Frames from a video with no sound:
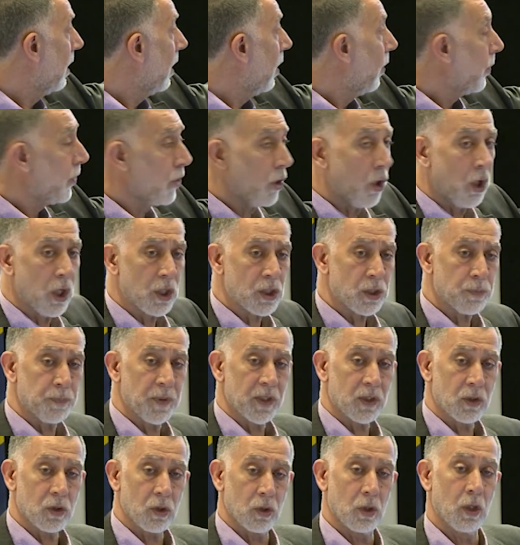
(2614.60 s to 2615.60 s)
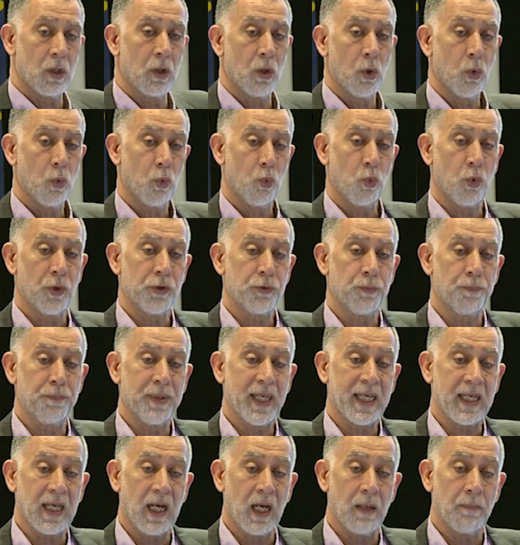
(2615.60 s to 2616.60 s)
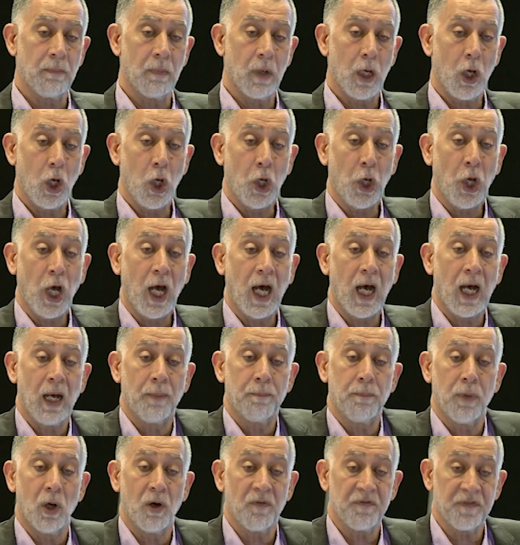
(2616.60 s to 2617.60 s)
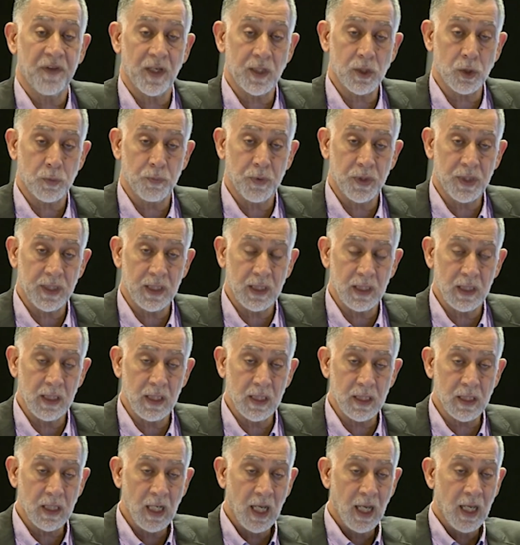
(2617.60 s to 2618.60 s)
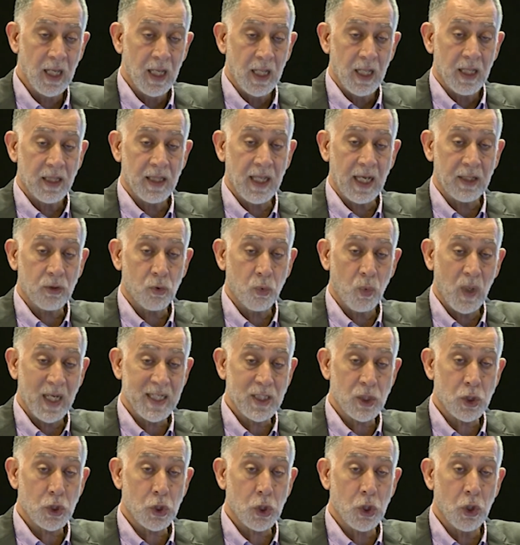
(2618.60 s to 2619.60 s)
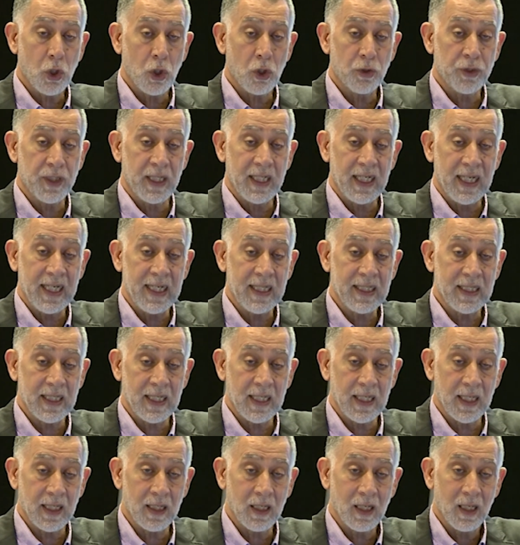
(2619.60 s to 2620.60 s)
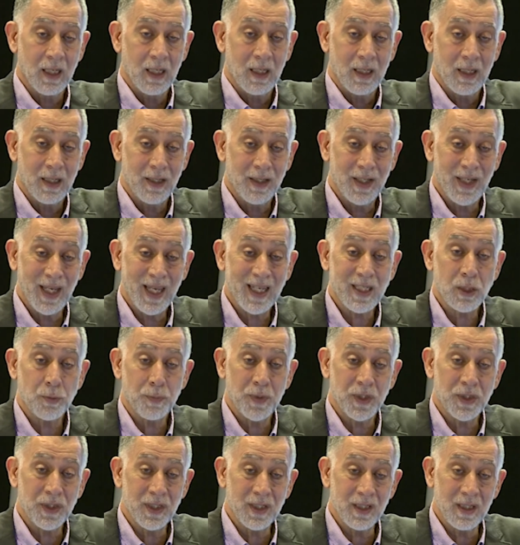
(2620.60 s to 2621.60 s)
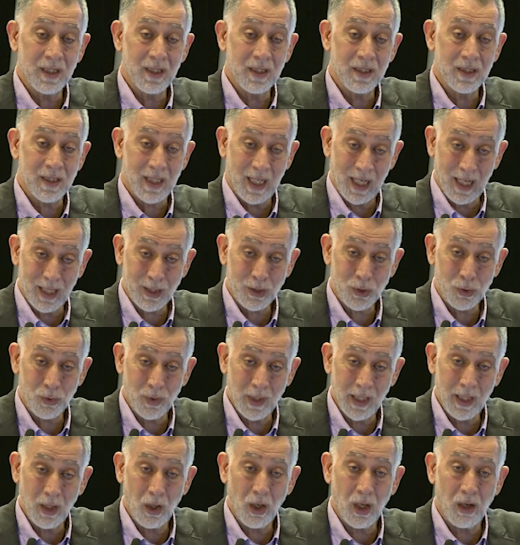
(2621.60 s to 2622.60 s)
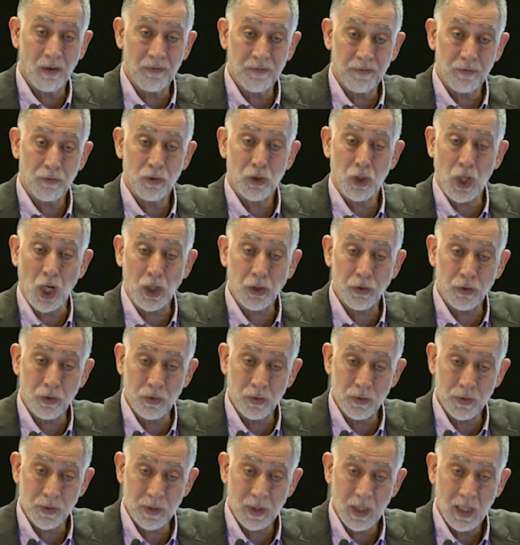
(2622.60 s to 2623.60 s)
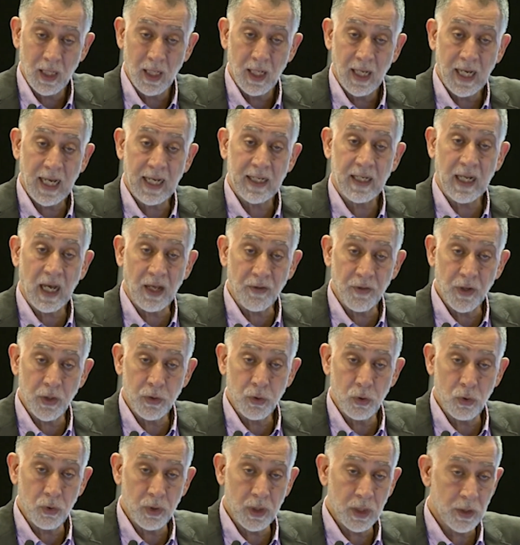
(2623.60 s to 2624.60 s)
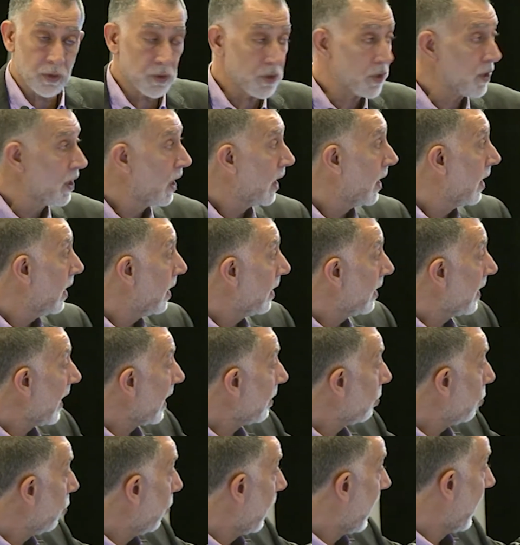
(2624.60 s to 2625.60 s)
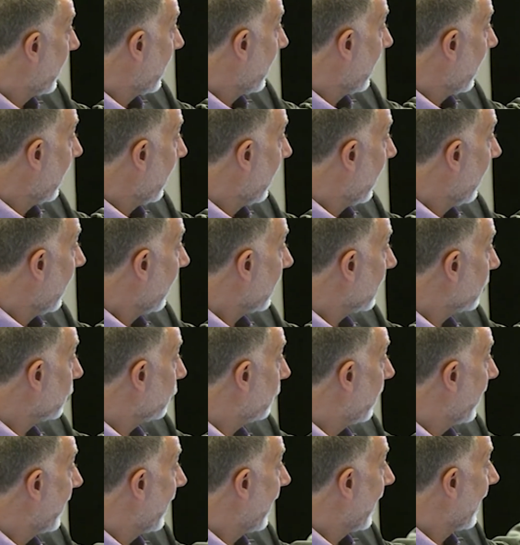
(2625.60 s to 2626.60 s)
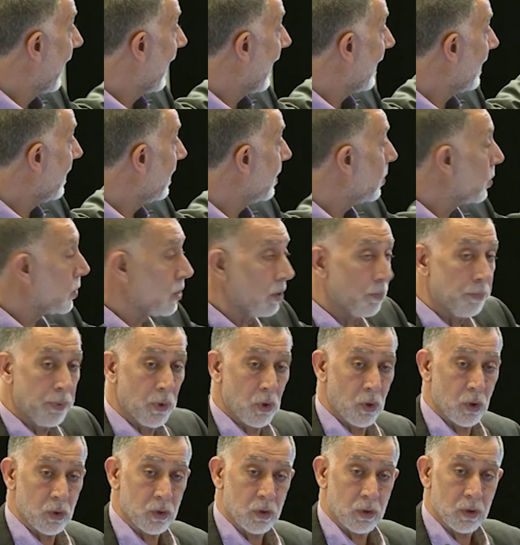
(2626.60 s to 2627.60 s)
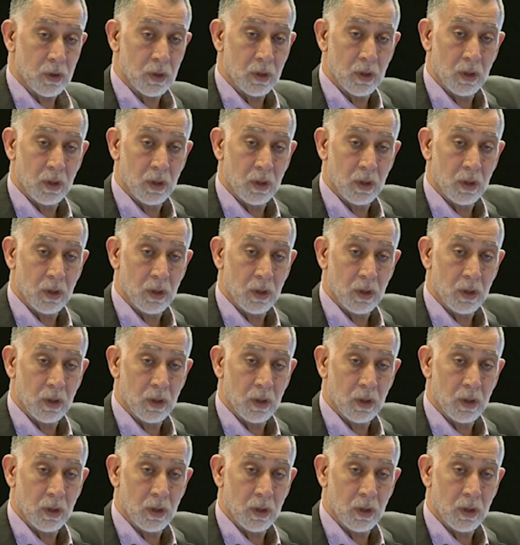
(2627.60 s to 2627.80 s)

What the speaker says: The hospital would become a hub of expertise that was coordinating the expertise actually of doctors and other units that were actually getting support